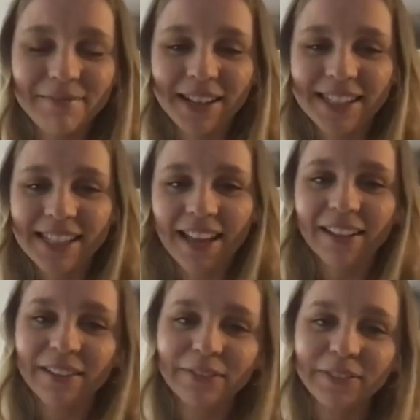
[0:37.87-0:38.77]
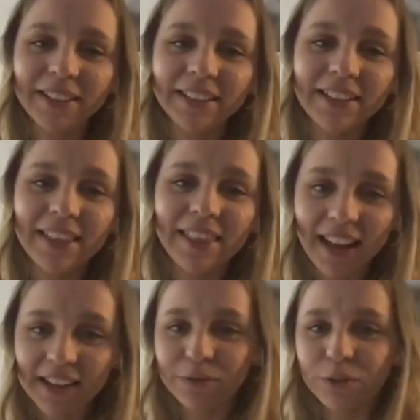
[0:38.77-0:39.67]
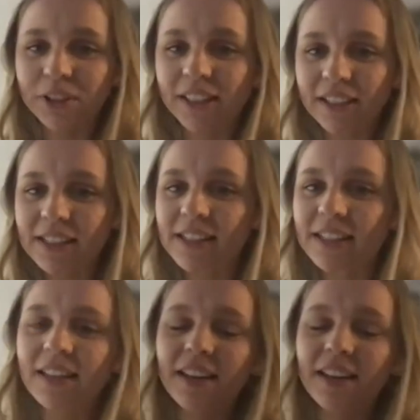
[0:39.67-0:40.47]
myself in the last few years.